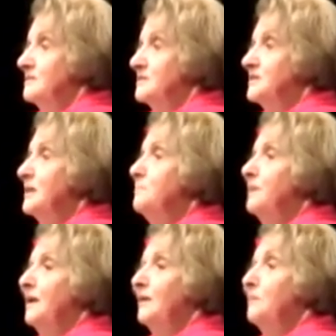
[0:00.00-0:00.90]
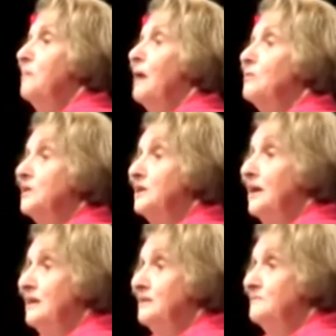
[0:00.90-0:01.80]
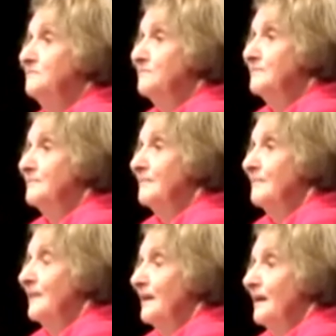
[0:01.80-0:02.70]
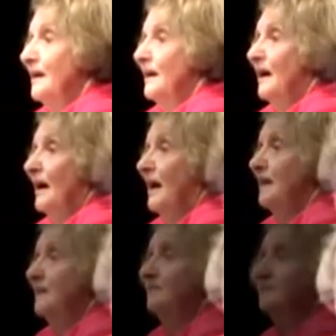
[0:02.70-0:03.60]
stepping on a powder keg. I